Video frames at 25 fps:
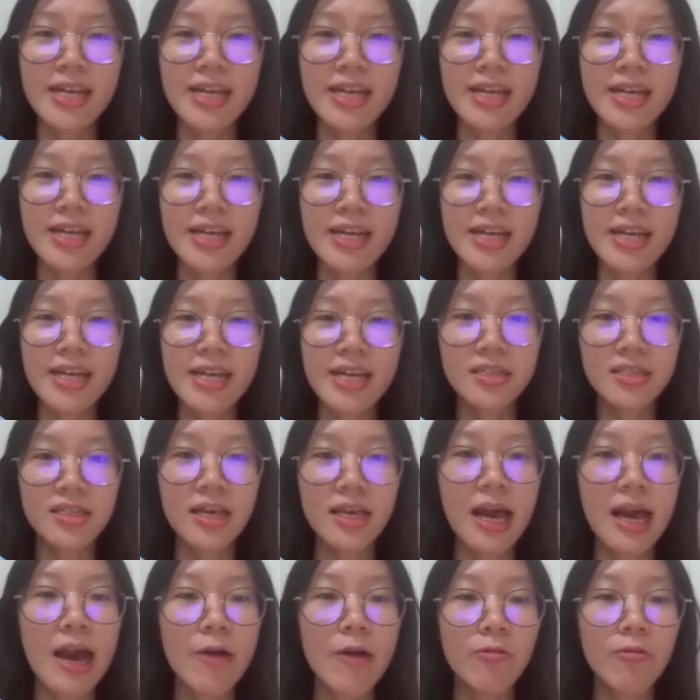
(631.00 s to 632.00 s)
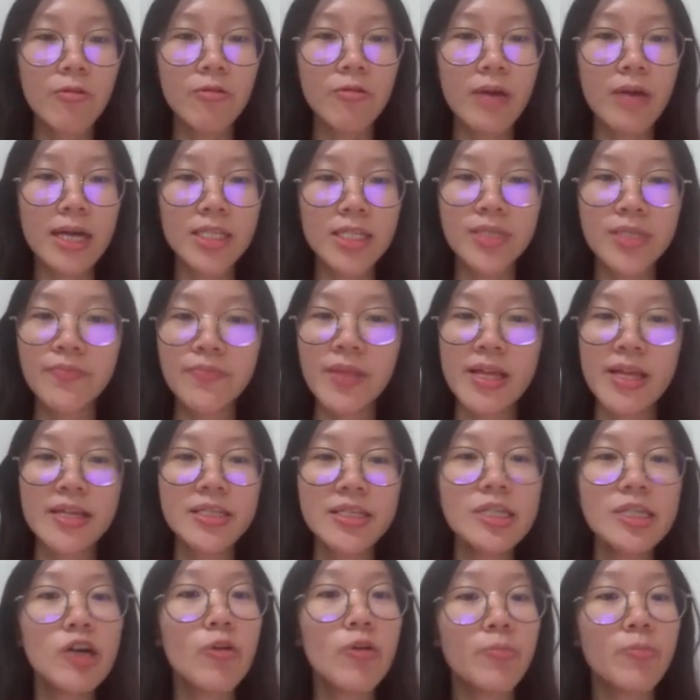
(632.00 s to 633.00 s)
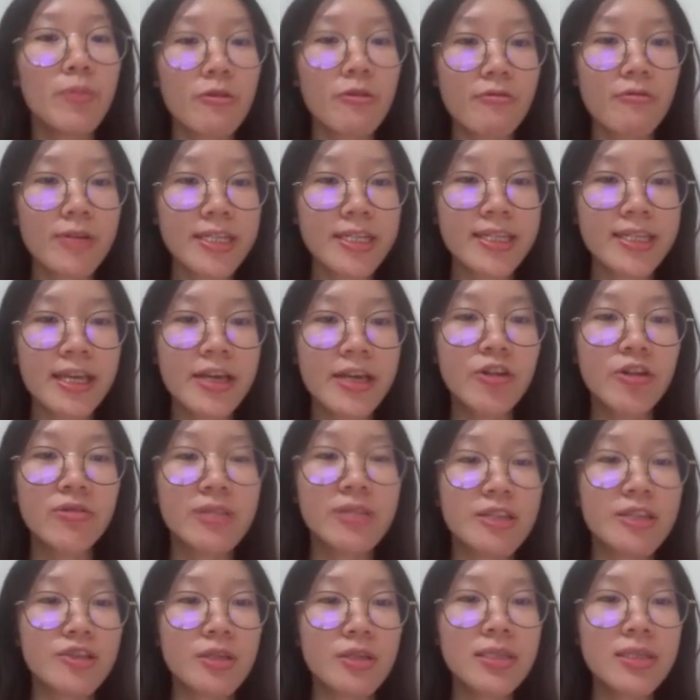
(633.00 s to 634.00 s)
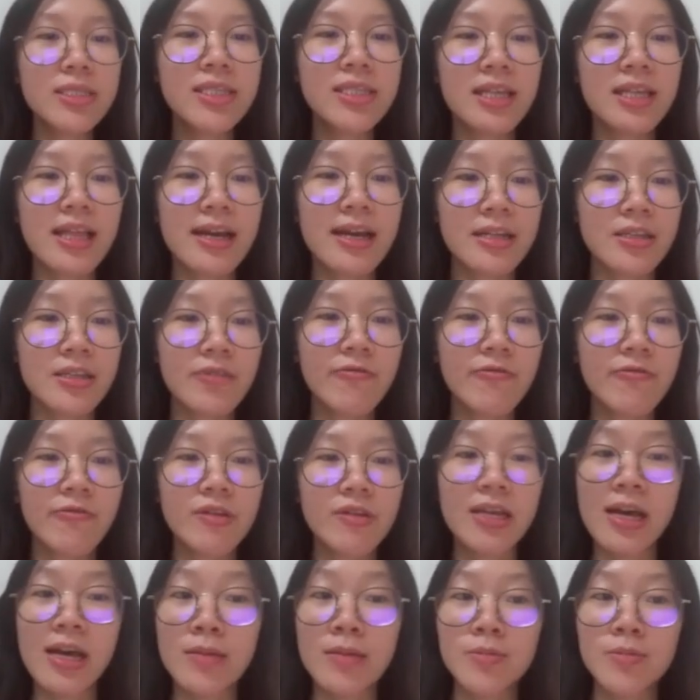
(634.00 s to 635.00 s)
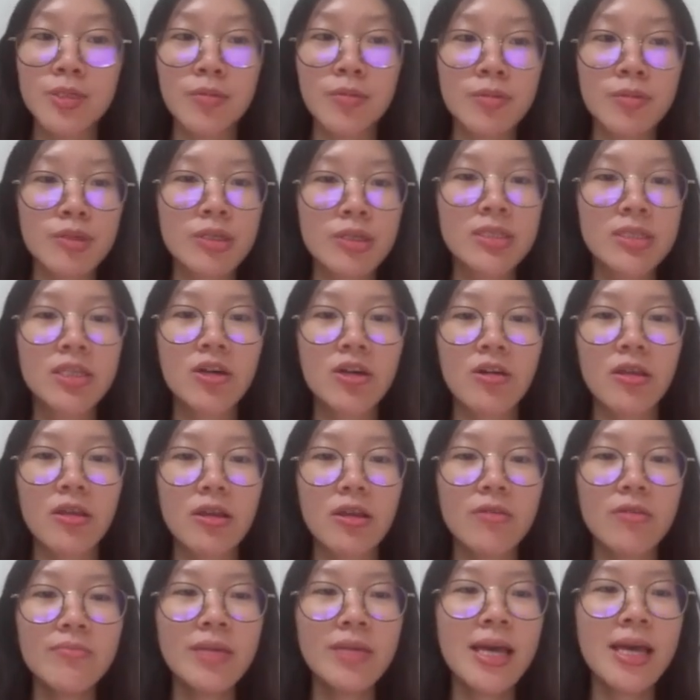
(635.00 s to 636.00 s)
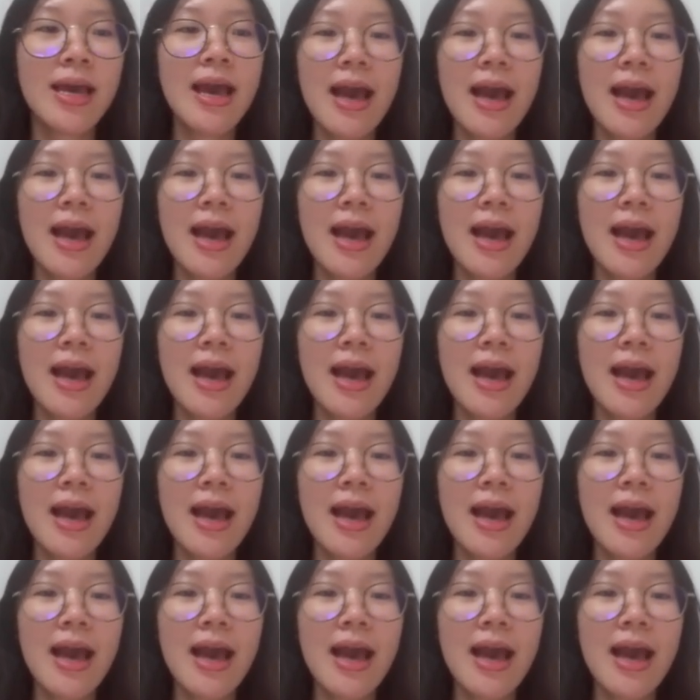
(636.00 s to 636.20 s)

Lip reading: Next, I will explain the operating conditions selected for the absorption column